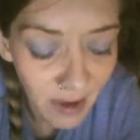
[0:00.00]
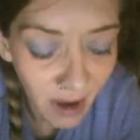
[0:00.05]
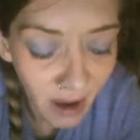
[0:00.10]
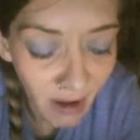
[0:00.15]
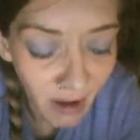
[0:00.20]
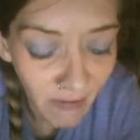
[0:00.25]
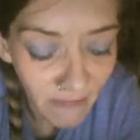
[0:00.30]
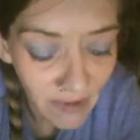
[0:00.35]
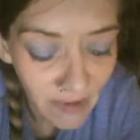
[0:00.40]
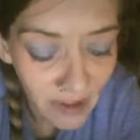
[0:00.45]

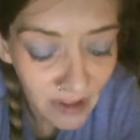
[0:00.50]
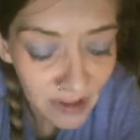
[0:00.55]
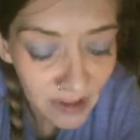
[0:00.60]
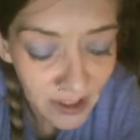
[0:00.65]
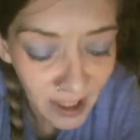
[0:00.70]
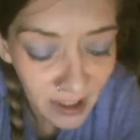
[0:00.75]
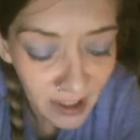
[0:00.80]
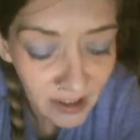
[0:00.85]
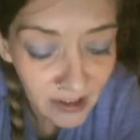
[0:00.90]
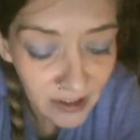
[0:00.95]
all of
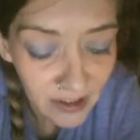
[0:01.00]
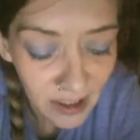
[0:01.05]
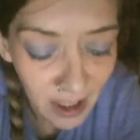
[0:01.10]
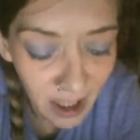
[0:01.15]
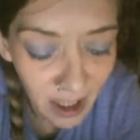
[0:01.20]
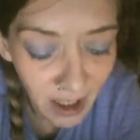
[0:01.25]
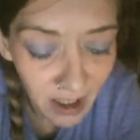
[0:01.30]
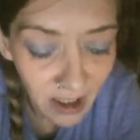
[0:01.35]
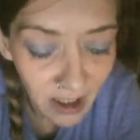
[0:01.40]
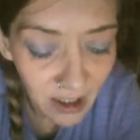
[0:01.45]
this has,
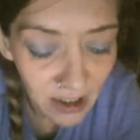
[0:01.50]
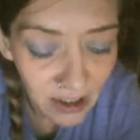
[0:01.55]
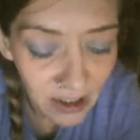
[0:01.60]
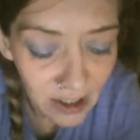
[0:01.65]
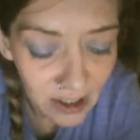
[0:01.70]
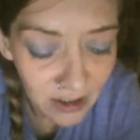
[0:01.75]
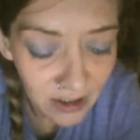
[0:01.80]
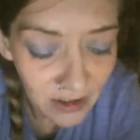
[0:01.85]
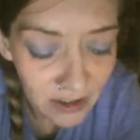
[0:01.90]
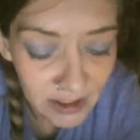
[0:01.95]

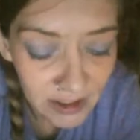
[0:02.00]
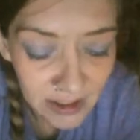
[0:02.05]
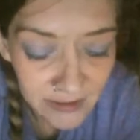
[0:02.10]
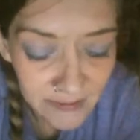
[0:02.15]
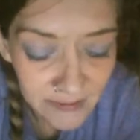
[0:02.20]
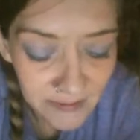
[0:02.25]
you know,